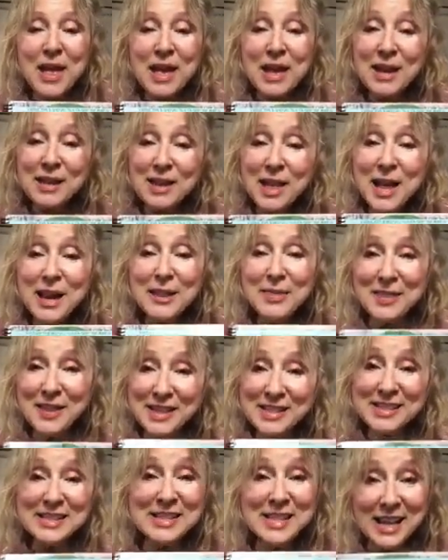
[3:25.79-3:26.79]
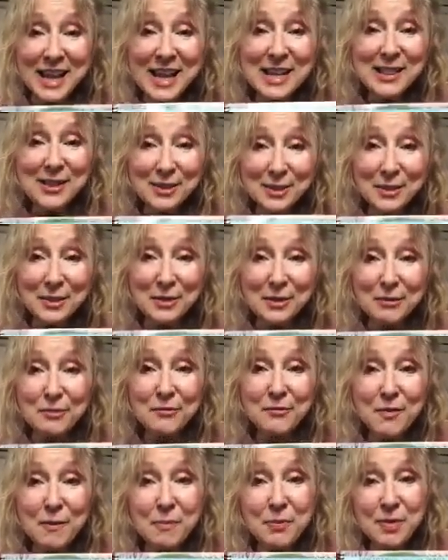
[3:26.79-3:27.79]
and a lot of things that I
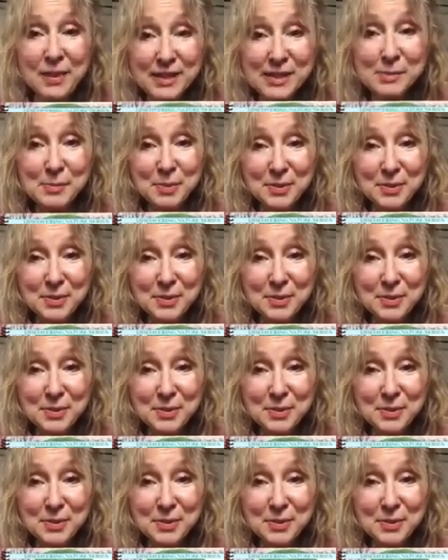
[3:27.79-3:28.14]
learned from this